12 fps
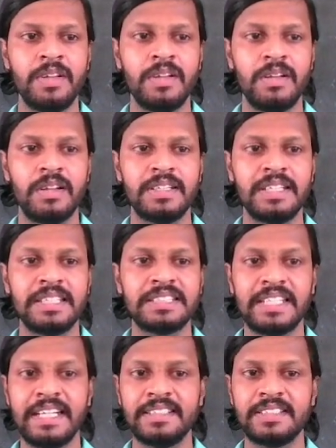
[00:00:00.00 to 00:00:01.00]
Look at that
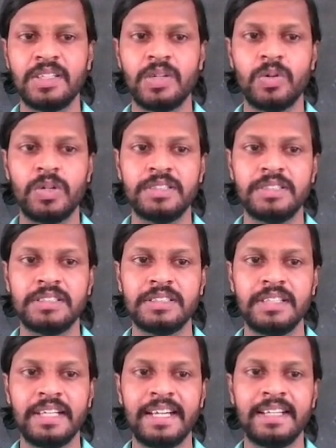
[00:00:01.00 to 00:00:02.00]
stanza
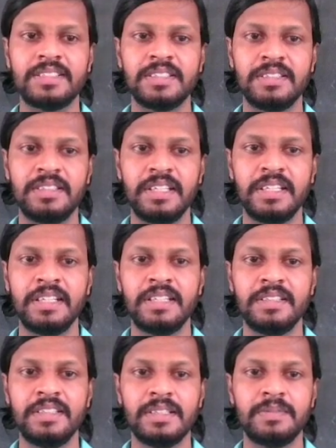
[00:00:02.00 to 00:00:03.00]
1, that, they,
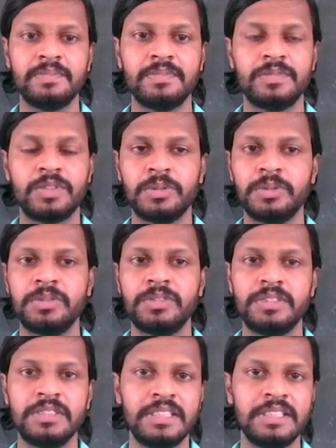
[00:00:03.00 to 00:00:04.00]
them, through.
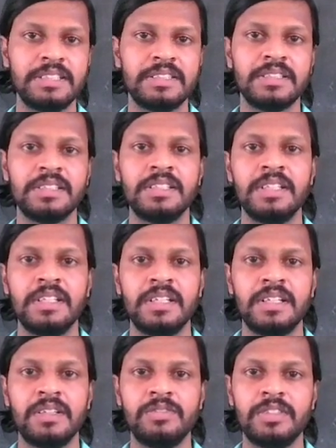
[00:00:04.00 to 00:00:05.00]
These
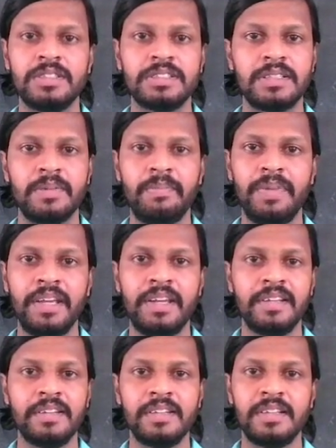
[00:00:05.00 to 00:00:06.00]
words
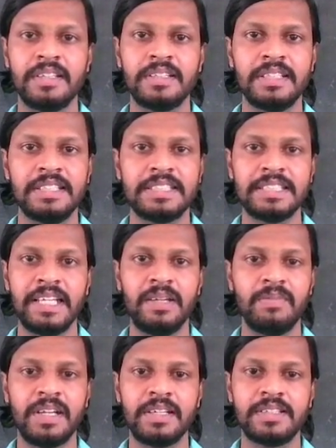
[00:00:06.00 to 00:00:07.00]
begin in the
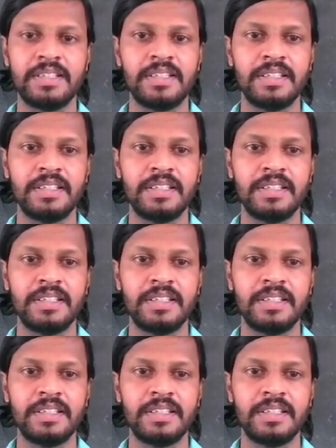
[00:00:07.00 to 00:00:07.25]
same letter